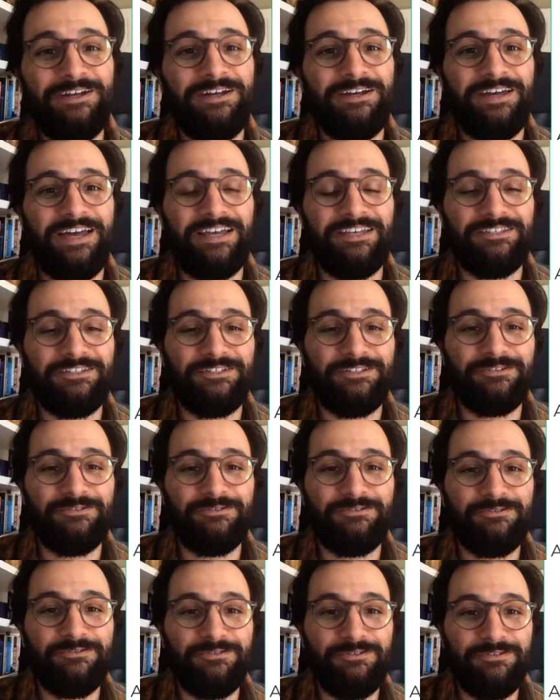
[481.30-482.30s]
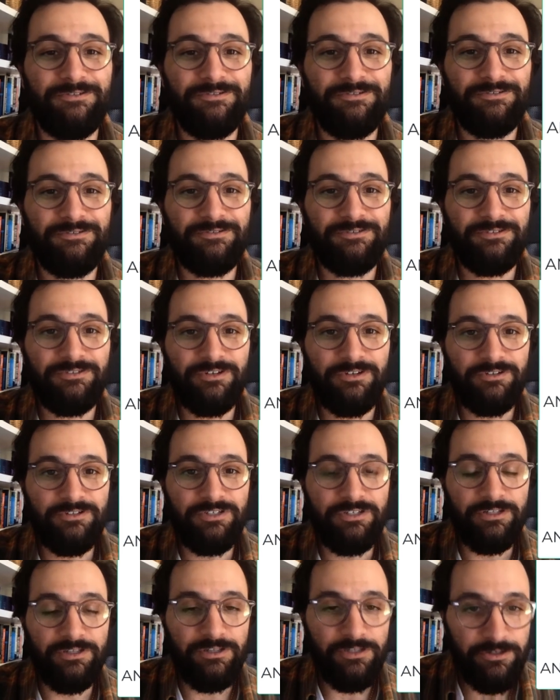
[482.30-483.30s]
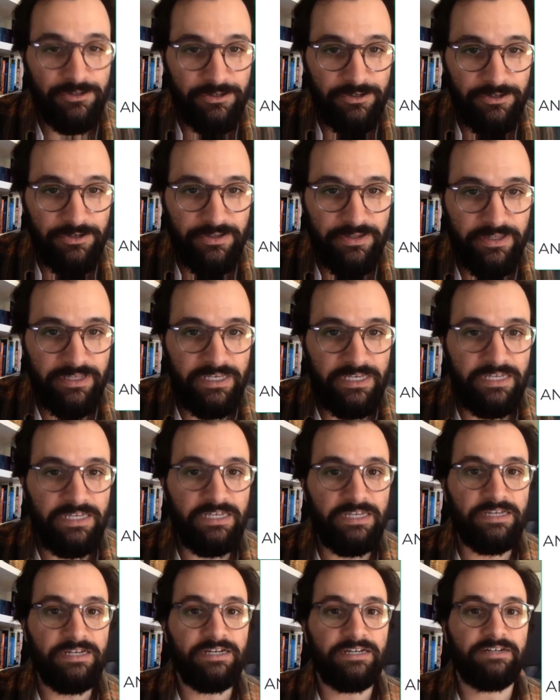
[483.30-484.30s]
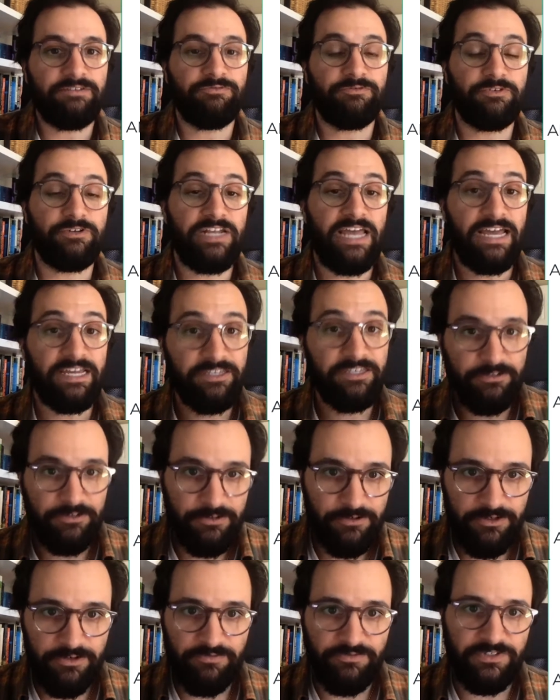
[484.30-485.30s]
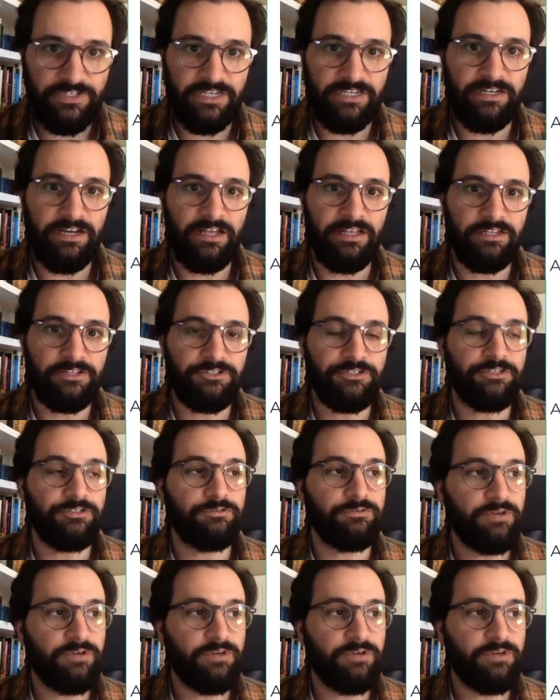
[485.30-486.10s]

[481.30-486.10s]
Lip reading: as you start to learn the vernacular of psychology, you're